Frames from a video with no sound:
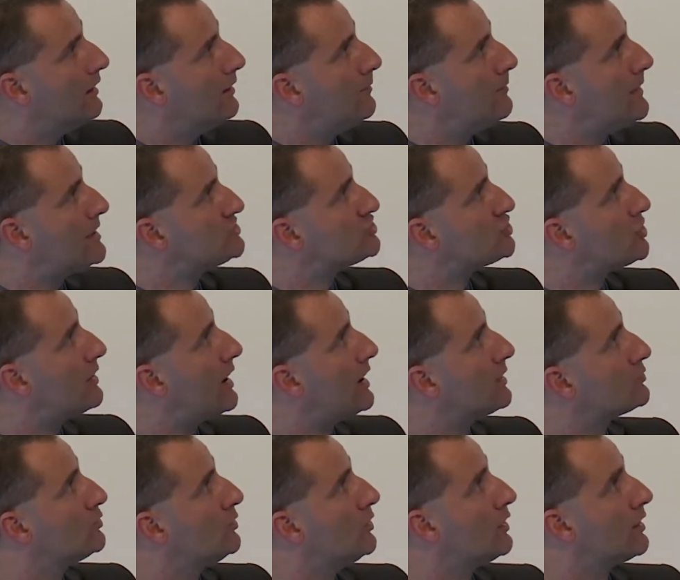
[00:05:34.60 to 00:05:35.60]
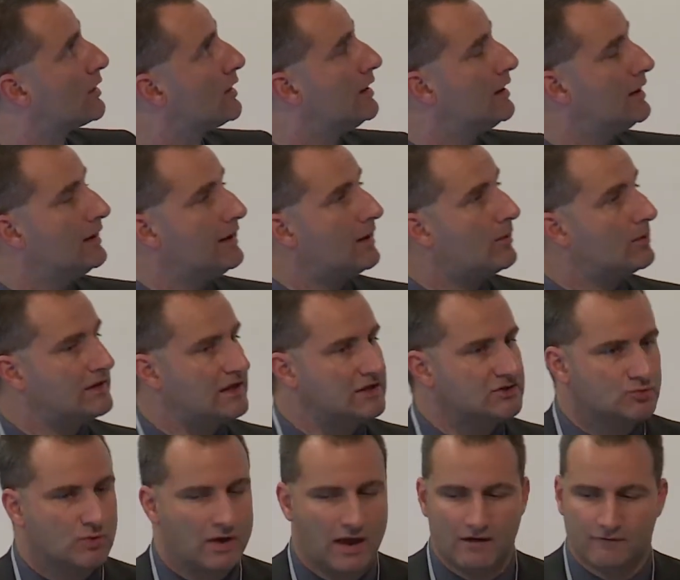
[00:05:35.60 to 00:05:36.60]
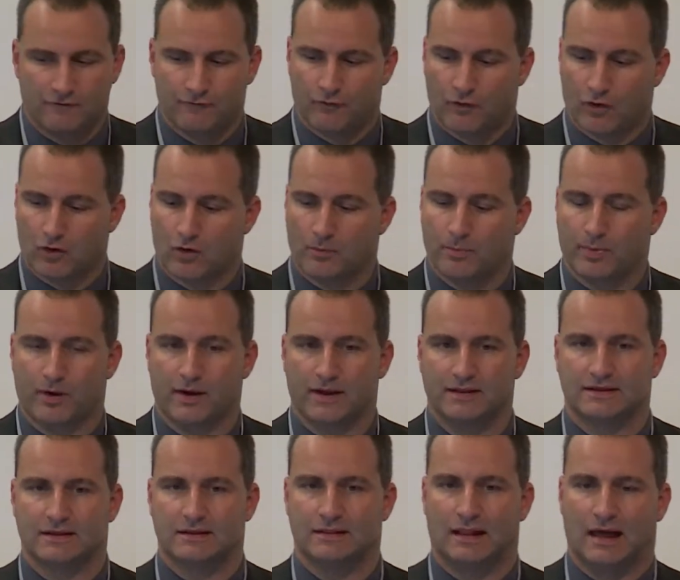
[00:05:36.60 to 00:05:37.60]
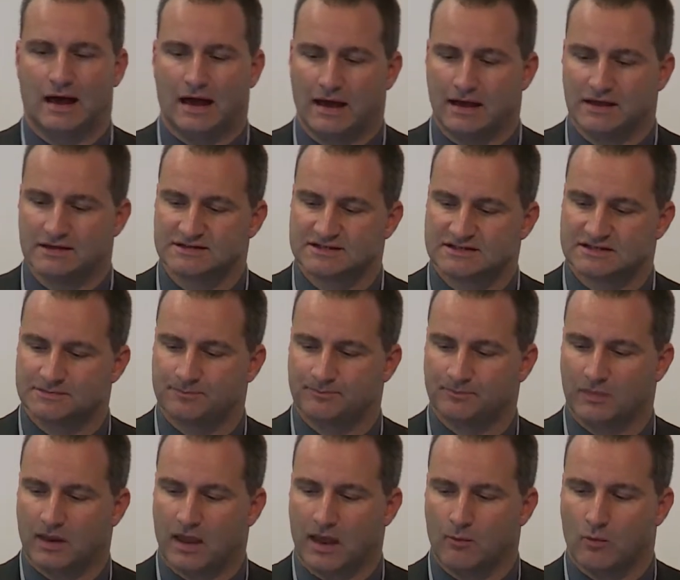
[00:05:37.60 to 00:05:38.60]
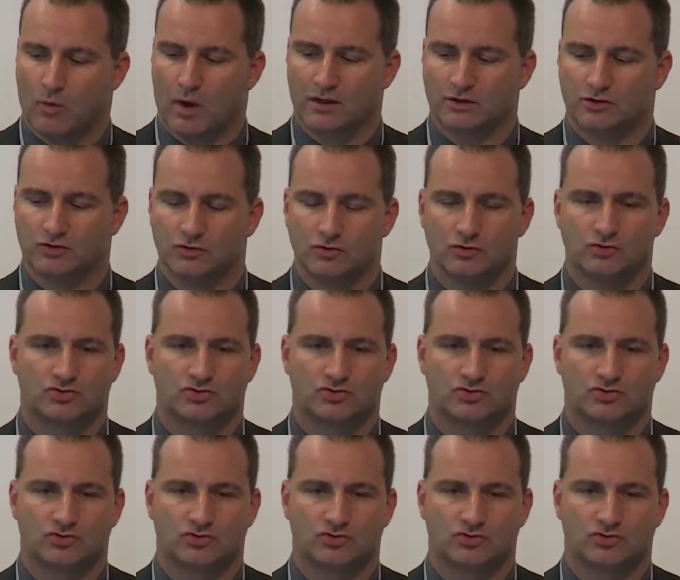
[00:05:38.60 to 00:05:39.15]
Metro network. Nowadays, we have four operating lines, M1, 2,